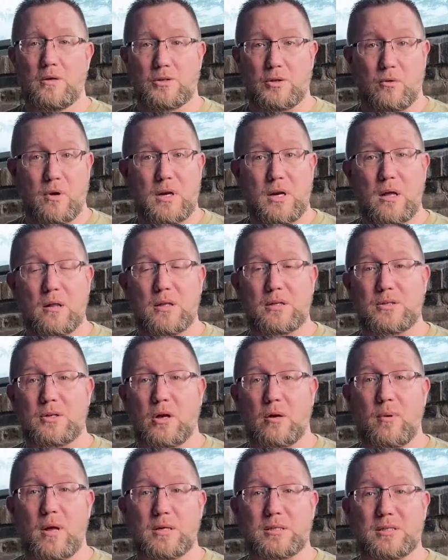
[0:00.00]
now let's talk about
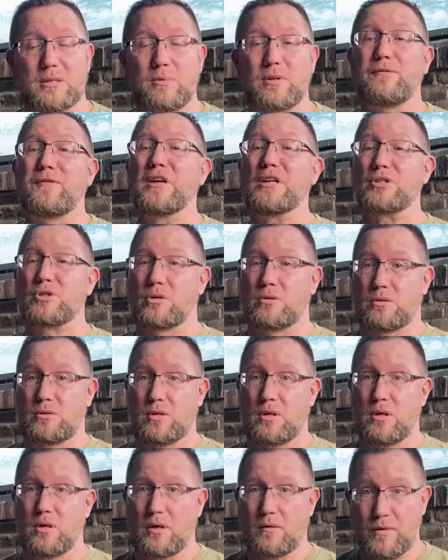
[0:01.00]
some of the features of
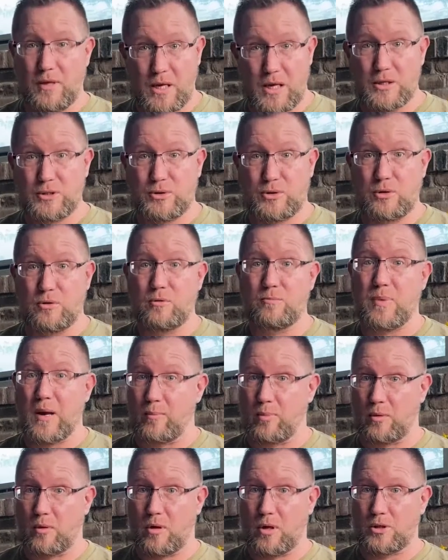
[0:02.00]
the S2 Pepper
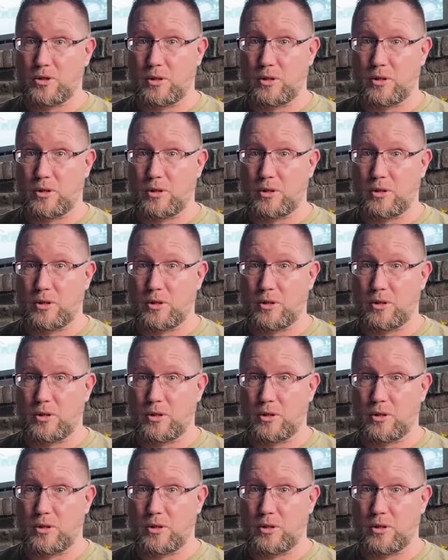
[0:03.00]
Launcher.